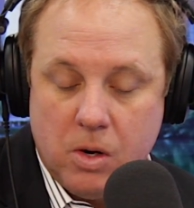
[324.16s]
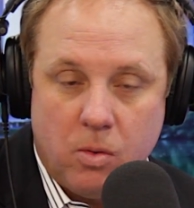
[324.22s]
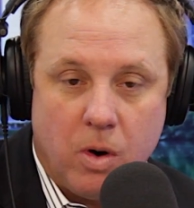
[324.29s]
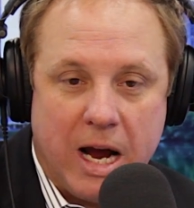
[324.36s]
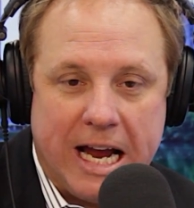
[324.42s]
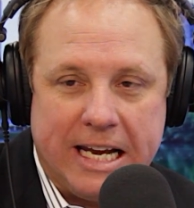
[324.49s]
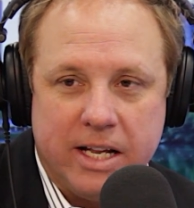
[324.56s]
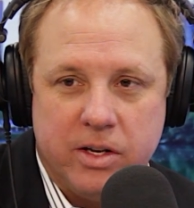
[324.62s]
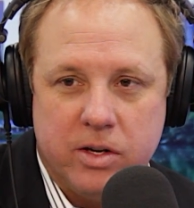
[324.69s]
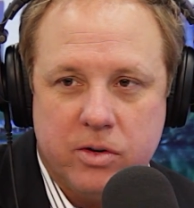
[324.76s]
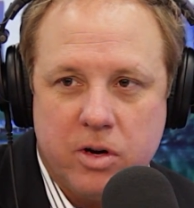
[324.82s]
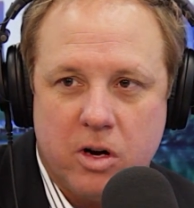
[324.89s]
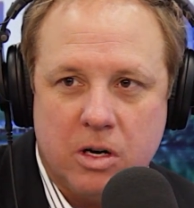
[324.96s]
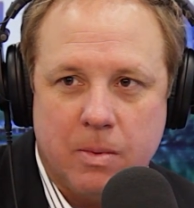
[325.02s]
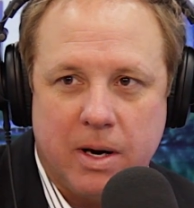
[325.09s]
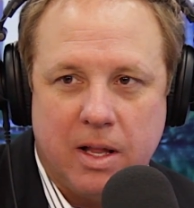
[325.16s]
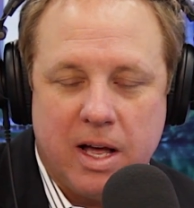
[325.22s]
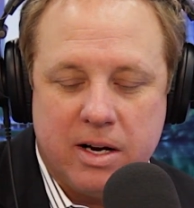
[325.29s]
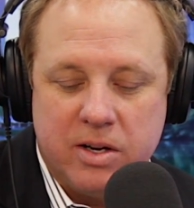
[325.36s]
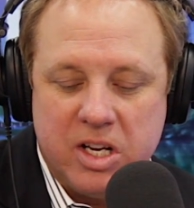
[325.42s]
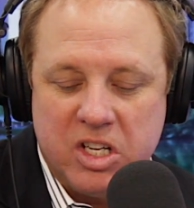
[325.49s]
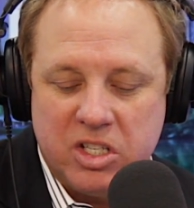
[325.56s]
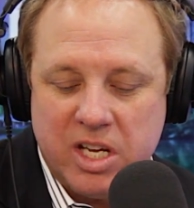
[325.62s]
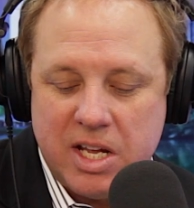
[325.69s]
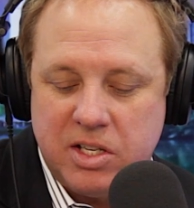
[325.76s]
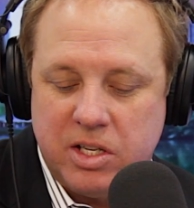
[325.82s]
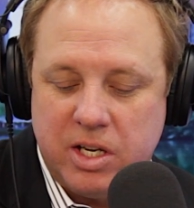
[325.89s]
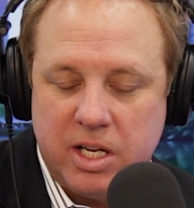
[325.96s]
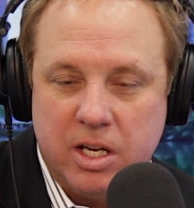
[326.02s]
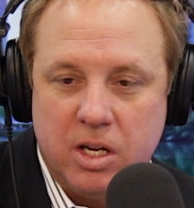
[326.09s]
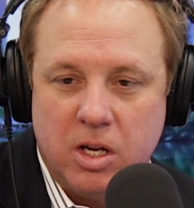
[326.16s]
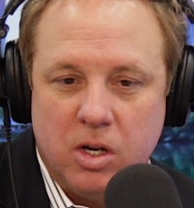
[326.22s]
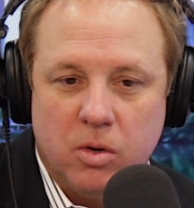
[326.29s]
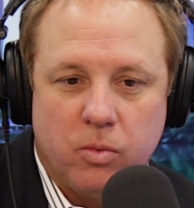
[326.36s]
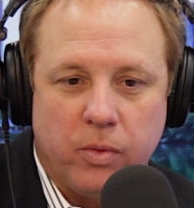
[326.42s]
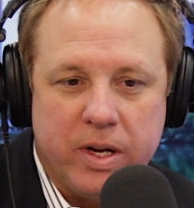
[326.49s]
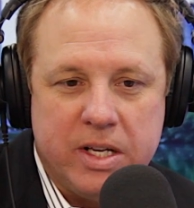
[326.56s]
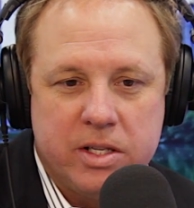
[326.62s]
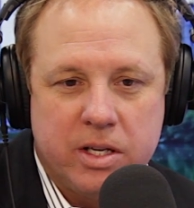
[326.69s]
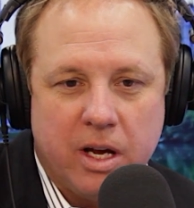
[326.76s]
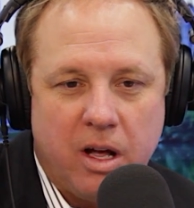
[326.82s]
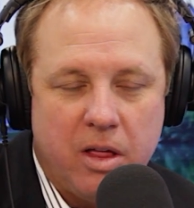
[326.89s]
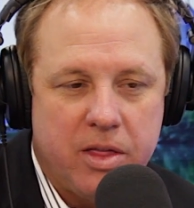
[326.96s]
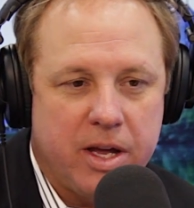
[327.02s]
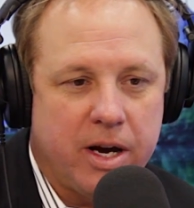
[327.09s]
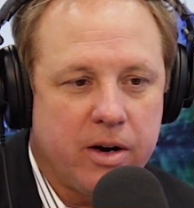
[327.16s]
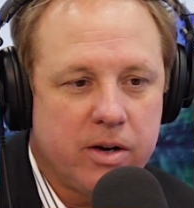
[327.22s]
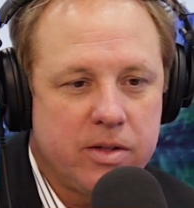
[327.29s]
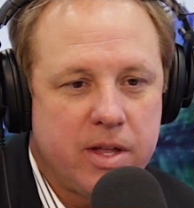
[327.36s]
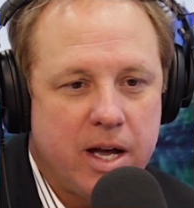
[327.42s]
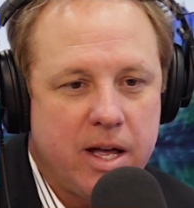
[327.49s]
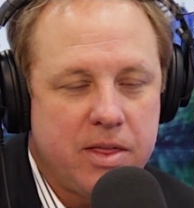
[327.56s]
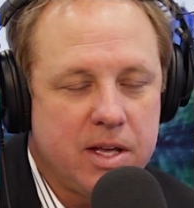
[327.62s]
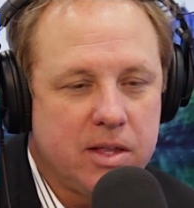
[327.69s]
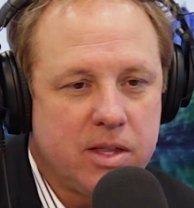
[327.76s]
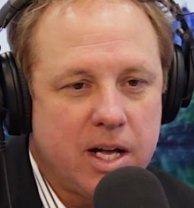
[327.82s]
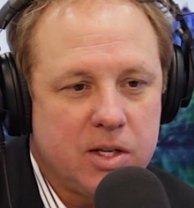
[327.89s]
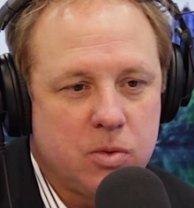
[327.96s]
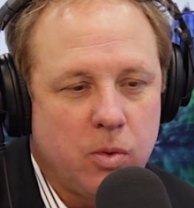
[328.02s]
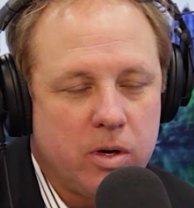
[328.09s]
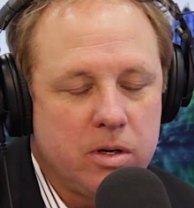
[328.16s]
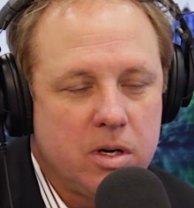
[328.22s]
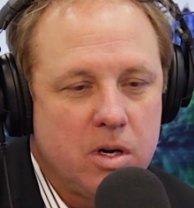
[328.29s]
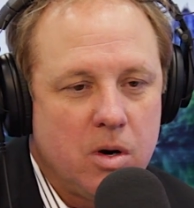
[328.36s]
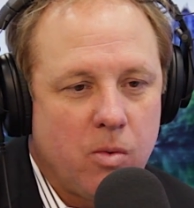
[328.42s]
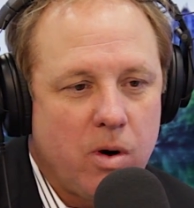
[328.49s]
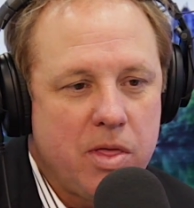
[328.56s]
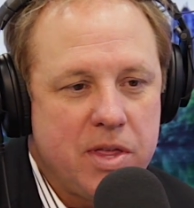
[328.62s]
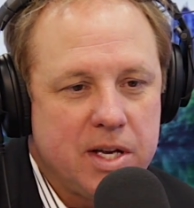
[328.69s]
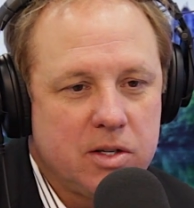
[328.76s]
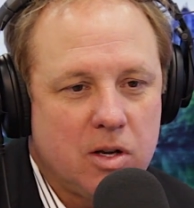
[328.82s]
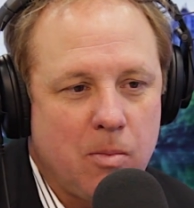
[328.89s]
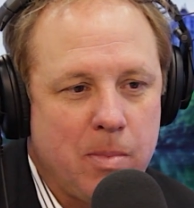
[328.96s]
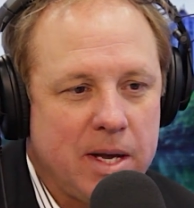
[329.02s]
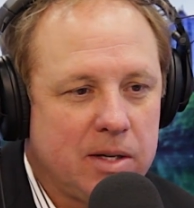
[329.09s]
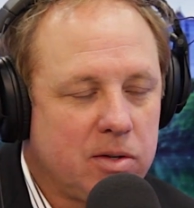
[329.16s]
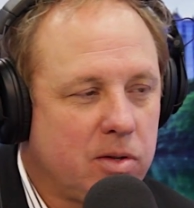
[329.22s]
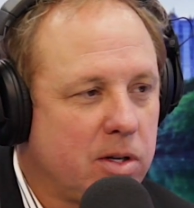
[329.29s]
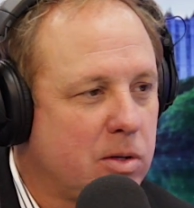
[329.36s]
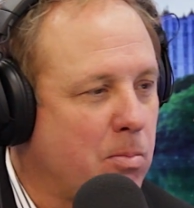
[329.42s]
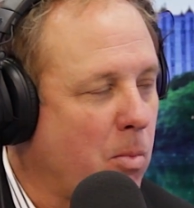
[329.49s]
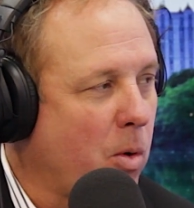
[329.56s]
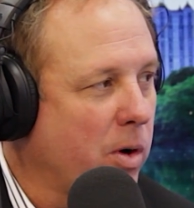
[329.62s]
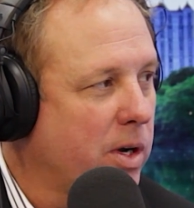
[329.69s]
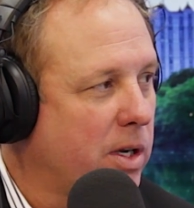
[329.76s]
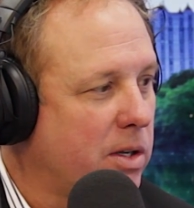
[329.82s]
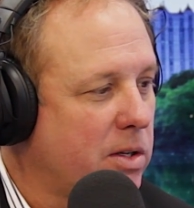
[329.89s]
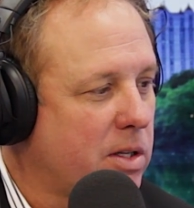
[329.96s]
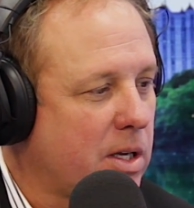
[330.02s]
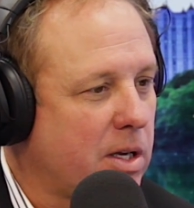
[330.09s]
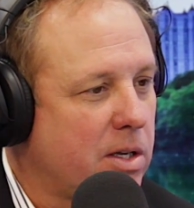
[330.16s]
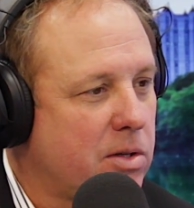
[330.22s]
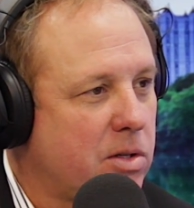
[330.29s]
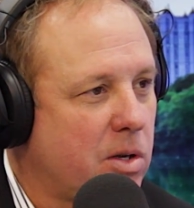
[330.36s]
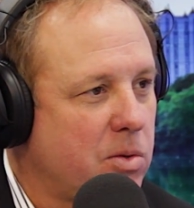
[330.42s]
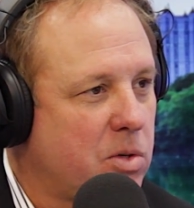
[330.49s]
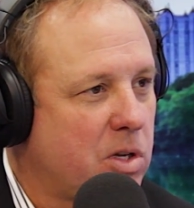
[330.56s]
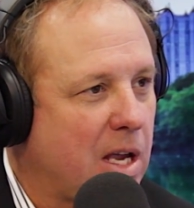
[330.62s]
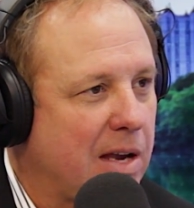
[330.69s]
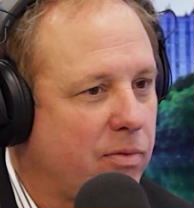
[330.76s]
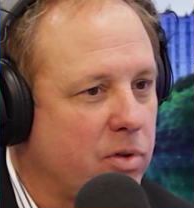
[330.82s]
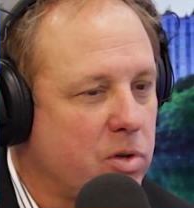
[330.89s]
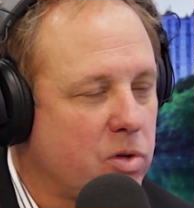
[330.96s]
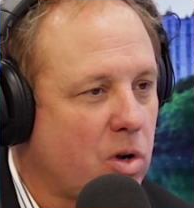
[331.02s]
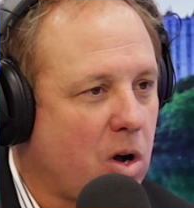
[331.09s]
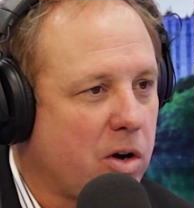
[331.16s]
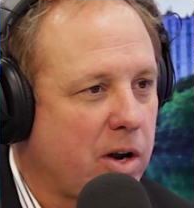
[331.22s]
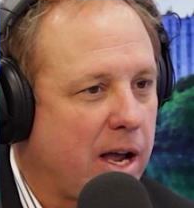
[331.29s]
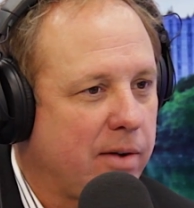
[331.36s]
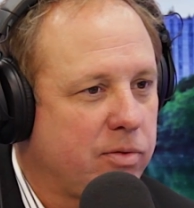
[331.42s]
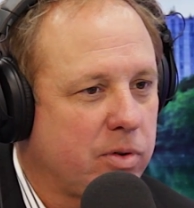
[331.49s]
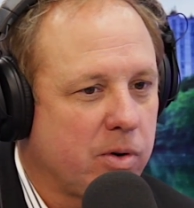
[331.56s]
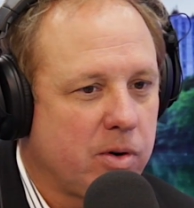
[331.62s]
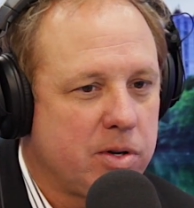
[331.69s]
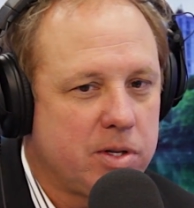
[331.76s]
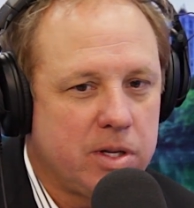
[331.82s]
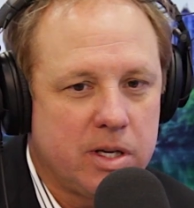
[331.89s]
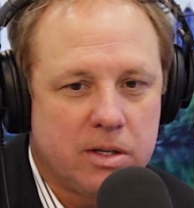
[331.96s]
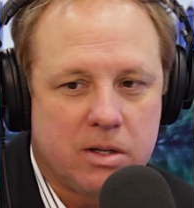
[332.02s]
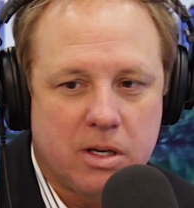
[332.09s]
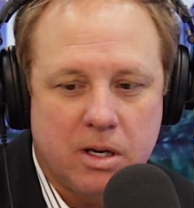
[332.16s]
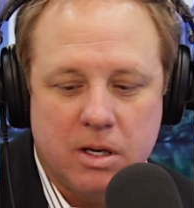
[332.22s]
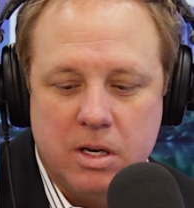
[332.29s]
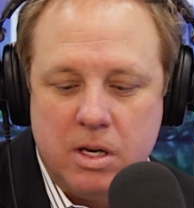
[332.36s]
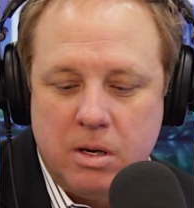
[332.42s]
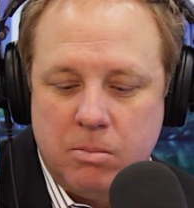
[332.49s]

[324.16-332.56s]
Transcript: Right, and you're talking about a lot of necessity retail there, and that, I think that's what one of the things that makes this market uh, so safe and sought after is that uh,